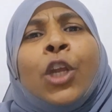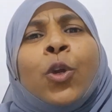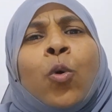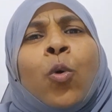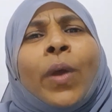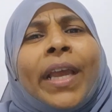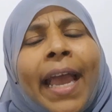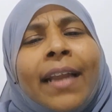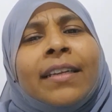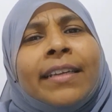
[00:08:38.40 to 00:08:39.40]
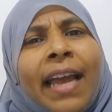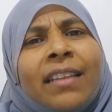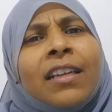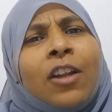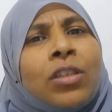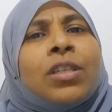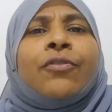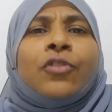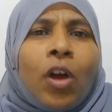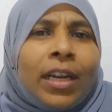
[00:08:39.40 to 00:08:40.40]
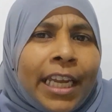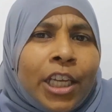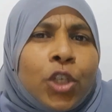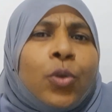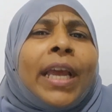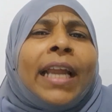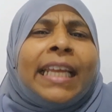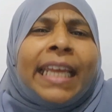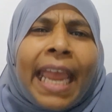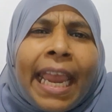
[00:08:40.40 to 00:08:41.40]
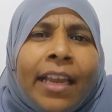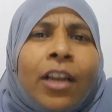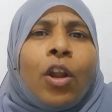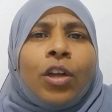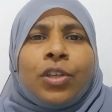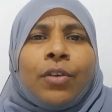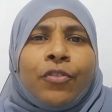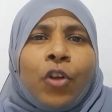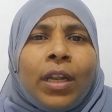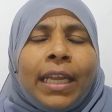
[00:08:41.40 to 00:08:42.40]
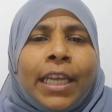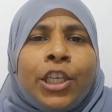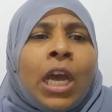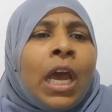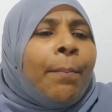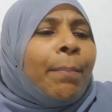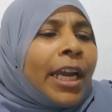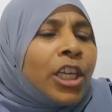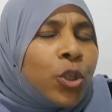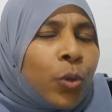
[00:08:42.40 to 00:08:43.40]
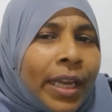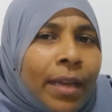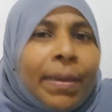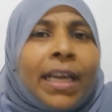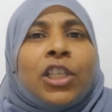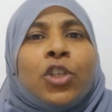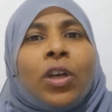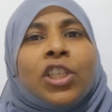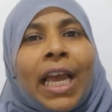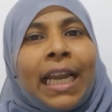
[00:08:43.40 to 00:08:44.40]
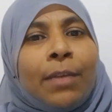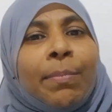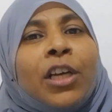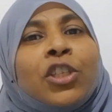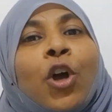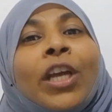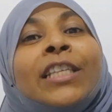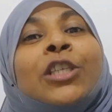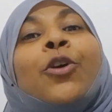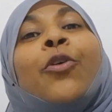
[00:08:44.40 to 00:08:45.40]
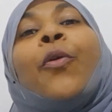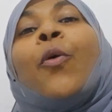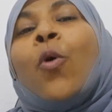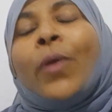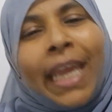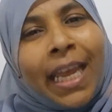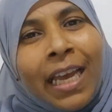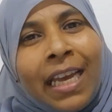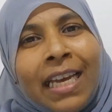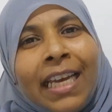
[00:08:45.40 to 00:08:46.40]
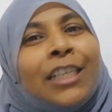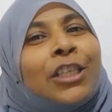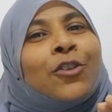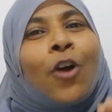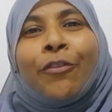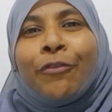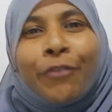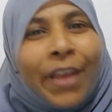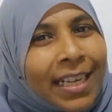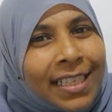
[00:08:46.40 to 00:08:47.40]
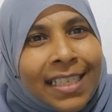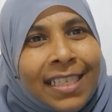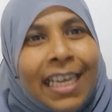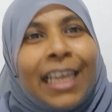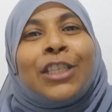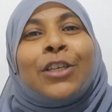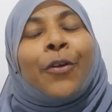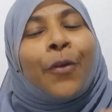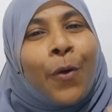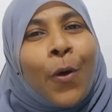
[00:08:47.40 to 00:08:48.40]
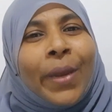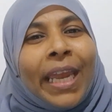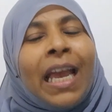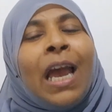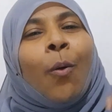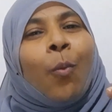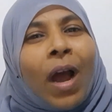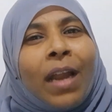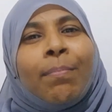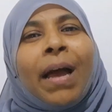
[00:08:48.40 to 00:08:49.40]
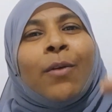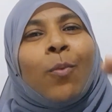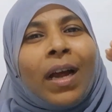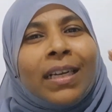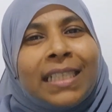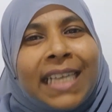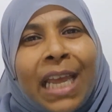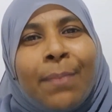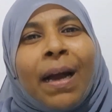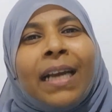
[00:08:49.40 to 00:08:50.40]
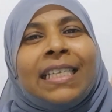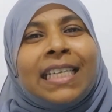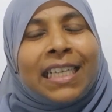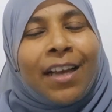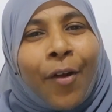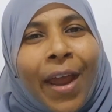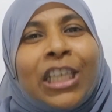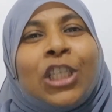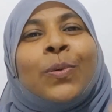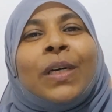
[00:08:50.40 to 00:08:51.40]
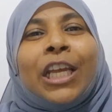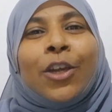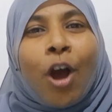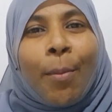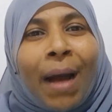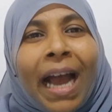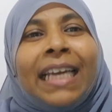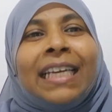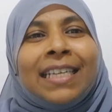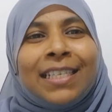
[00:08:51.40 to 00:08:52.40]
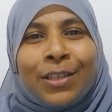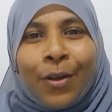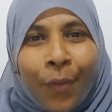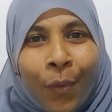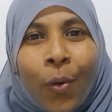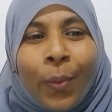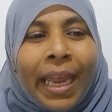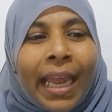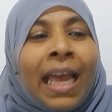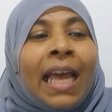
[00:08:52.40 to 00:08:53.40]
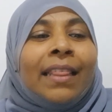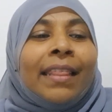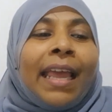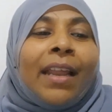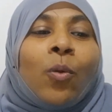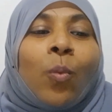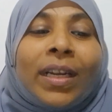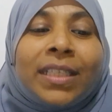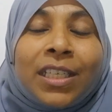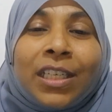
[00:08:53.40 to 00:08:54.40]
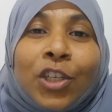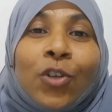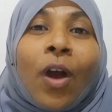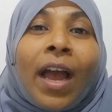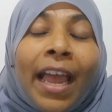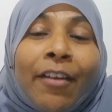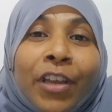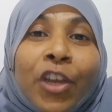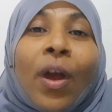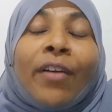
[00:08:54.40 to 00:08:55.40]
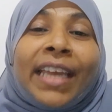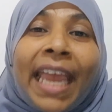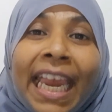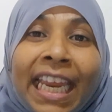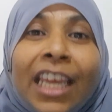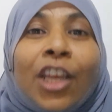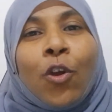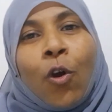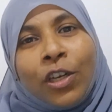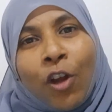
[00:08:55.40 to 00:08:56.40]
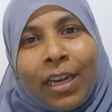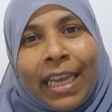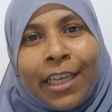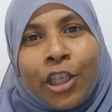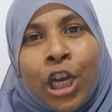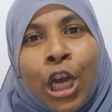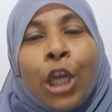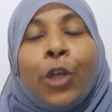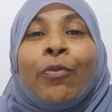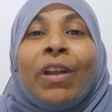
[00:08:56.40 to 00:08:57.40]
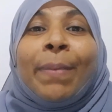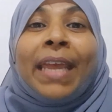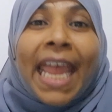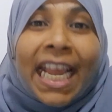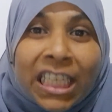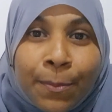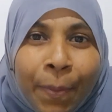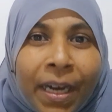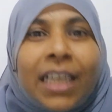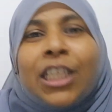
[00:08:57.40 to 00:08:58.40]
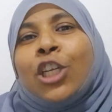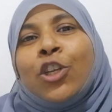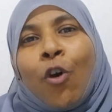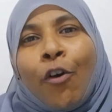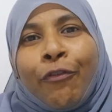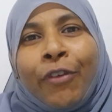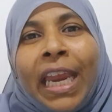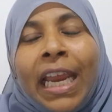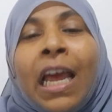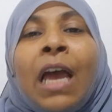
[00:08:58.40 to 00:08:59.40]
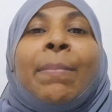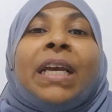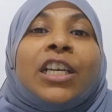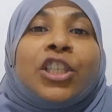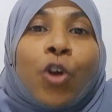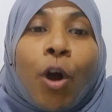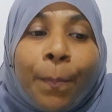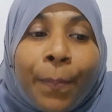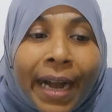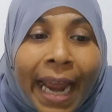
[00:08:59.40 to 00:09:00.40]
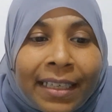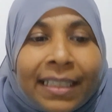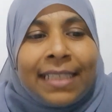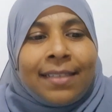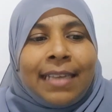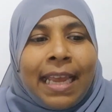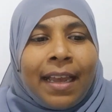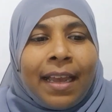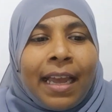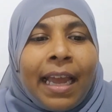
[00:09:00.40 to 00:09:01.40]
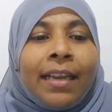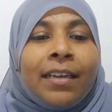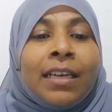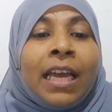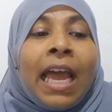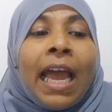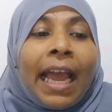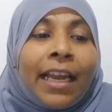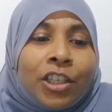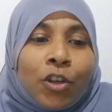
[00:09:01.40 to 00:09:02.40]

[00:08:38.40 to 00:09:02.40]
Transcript: you can gather a lot of knowledge you can gain a lot of knowledge by doing because your challenge because your it's growing it's not fixed it's growing one by one day by day gradually your mind is growing then what you are having you are gaining your knowledge you will be expert in your field because you're practicing and and